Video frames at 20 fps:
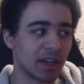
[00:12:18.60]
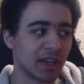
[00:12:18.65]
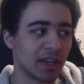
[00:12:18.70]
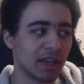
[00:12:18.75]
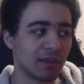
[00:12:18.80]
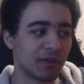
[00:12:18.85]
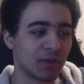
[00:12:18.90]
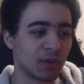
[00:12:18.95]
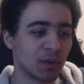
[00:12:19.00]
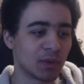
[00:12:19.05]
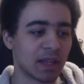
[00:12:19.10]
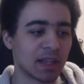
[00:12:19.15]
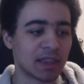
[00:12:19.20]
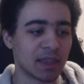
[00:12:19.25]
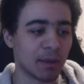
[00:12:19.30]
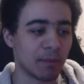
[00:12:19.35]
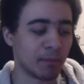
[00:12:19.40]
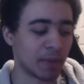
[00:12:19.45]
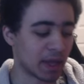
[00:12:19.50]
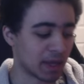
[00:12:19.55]
if you
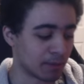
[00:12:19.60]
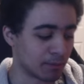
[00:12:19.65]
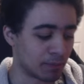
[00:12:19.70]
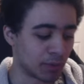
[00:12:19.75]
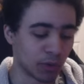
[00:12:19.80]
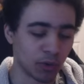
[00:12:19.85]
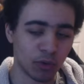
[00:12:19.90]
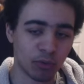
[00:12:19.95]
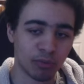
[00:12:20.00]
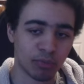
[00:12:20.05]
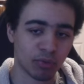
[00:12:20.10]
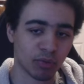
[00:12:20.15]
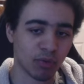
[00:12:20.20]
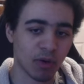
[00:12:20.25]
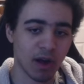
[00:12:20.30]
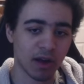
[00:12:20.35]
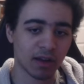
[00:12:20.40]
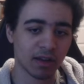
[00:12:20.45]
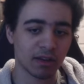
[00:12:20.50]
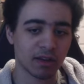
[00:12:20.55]
let the Bangboo
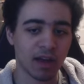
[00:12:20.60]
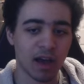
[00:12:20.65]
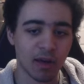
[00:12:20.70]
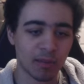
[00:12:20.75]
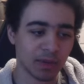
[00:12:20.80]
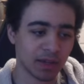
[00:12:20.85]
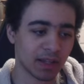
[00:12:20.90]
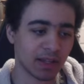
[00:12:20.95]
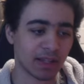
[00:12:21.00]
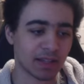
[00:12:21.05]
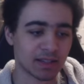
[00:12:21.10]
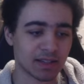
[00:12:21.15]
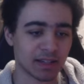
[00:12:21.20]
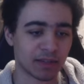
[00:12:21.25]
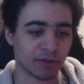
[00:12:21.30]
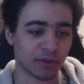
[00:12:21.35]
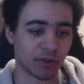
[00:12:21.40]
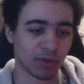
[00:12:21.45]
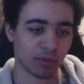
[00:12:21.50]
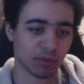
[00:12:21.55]
proc anomaly
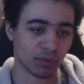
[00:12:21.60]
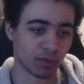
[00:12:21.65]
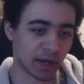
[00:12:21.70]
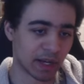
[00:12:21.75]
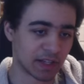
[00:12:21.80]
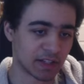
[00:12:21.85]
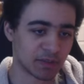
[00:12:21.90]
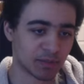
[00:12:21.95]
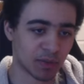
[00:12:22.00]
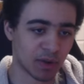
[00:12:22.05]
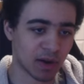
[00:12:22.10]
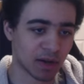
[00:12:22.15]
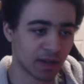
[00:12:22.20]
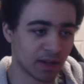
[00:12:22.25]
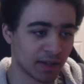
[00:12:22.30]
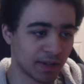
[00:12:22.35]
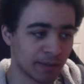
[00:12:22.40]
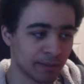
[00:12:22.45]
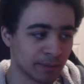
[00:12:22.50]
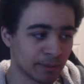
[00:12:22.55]
instead of Grace proc it.